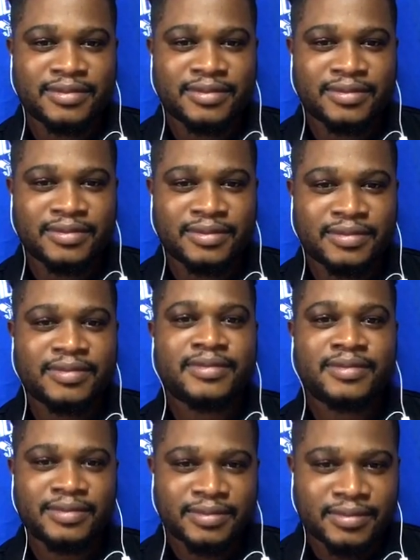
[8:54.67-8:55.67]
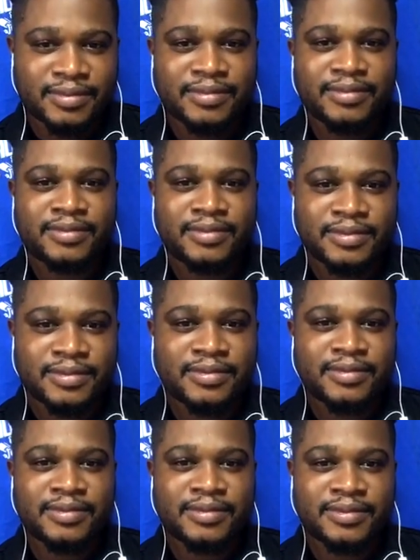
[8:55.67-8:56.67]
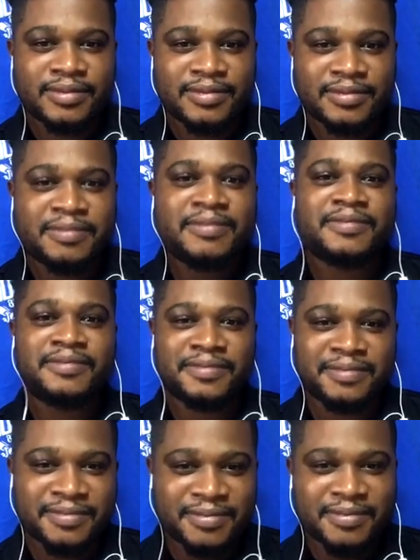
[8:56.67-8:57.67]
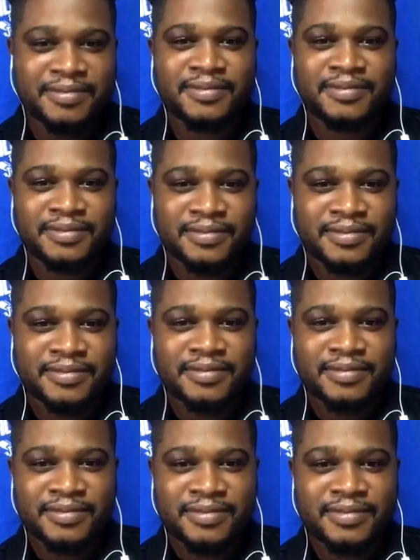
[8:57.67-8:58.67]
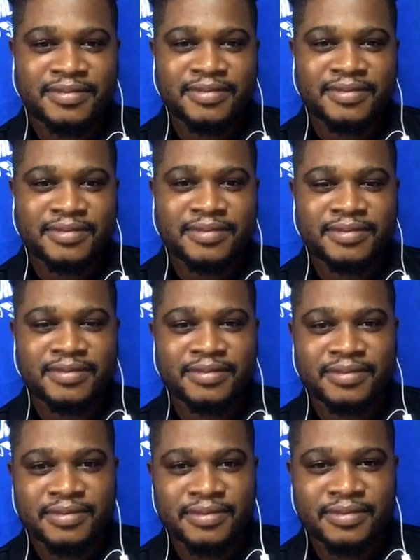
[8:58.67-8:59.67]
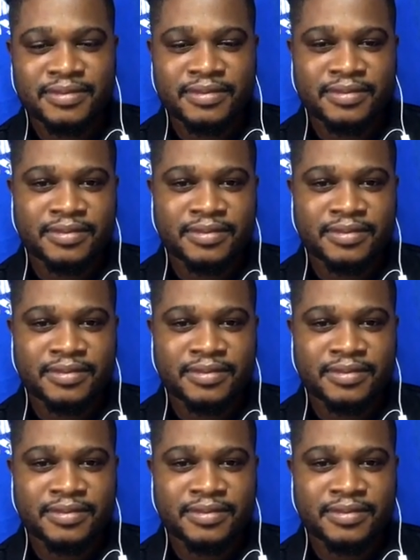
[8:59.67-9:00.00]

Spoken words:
(not speaking)